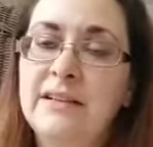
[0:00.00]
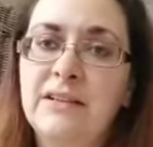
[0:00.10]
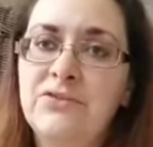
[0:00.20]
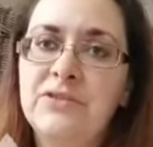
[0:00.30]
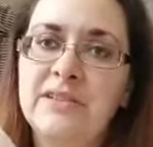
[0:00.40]

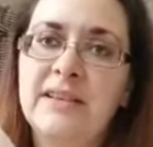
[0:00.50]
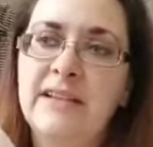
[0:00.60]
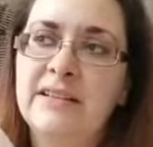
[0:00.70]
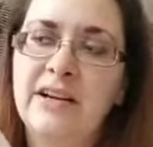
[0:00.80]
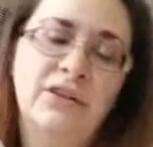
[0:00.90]
extra
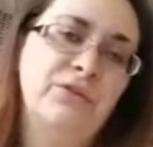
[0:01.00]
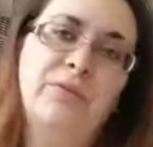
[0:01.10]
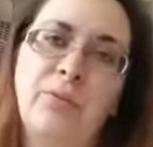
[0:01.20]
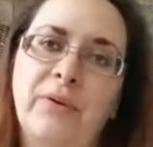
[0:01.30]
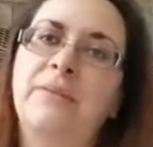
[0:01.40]
skin doctor
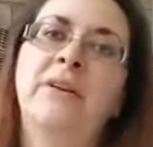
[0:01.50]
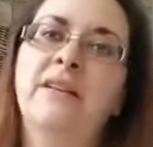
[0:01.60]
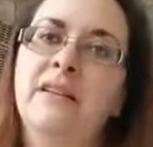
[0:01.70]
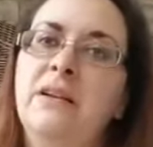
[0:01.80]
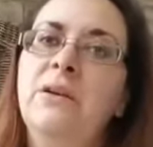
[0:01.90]
appointment
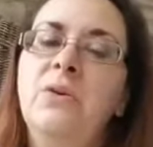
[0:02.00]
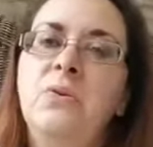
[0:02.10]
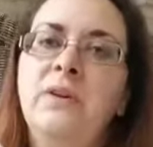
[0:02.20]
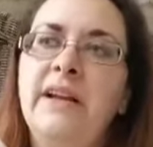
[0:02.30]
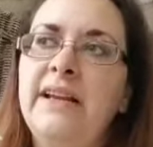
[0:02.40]

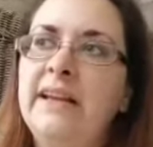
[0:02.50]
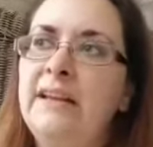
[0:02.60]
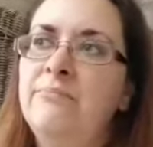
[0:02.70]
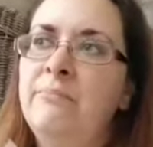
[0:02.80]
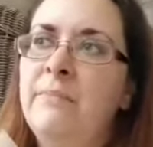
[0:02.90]
when I
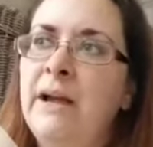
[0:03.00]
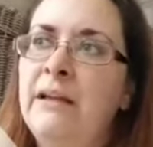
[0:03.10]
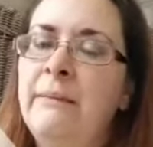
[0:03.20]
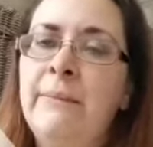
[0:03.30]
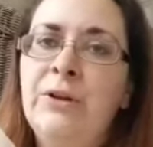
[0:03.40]
hit
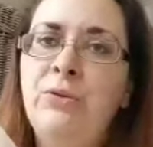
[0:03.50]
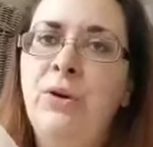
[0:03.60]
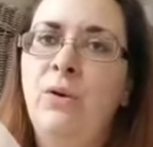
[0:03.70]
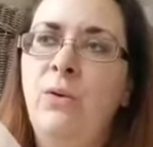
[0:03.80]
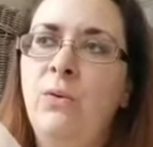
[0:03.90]
my middle
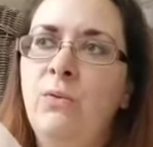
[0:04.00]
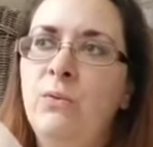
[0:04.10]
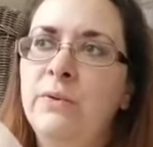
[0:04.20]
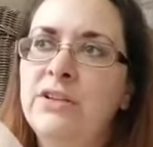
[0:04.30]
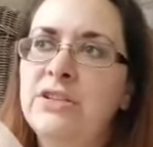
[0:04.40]
goal,
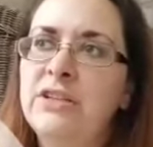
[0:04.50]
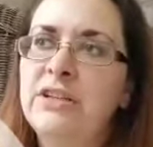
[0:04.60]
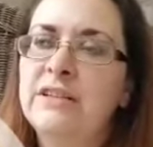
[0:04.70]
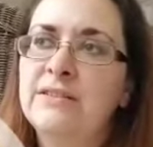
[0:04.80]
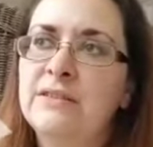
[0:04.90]
which
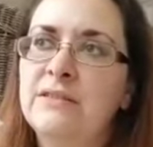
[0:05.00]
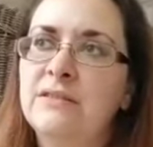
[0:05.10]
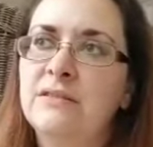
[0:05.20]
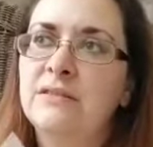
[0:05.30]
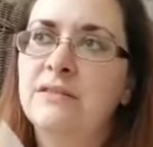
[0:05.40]

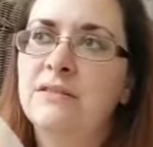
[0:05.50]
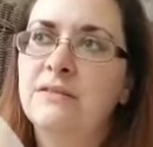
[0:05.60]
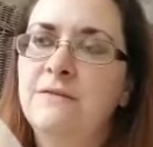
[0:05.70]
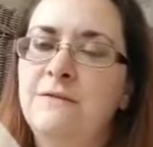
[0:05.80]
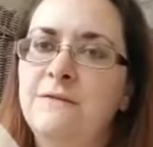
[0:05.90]
is
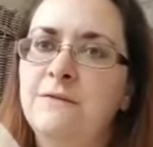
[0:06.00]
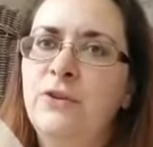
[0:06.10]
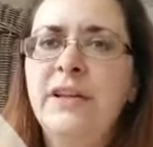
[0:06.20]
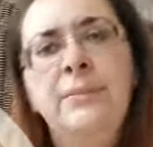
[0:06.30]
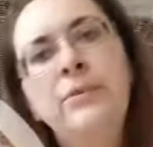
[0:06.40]

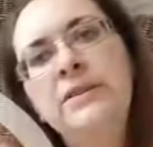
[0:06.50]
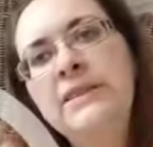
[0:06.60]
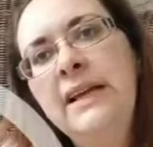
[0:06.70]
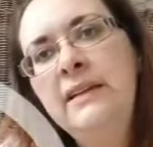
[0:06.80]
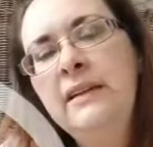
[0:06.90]
40%,
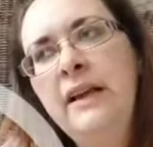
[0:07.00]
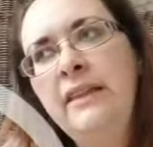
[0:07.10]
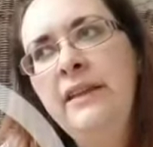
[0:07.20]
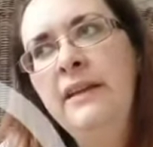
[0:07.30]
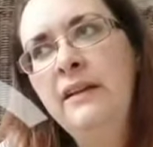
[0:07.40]
I
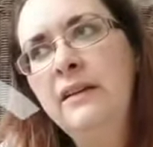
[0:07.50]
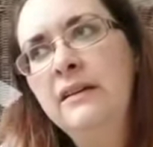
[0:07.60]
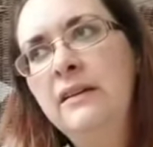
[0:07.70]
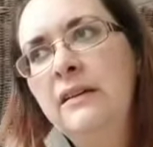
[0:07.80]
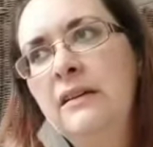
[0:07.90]
think.
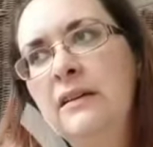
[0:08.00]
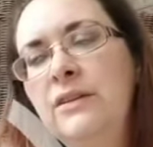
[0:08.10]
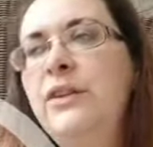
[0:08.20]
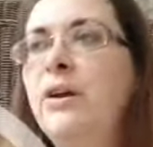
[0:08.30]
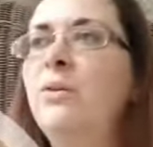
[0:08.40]

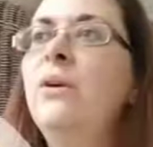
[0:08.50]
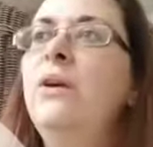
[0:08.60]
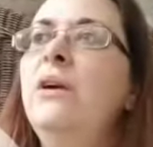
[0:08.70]
No,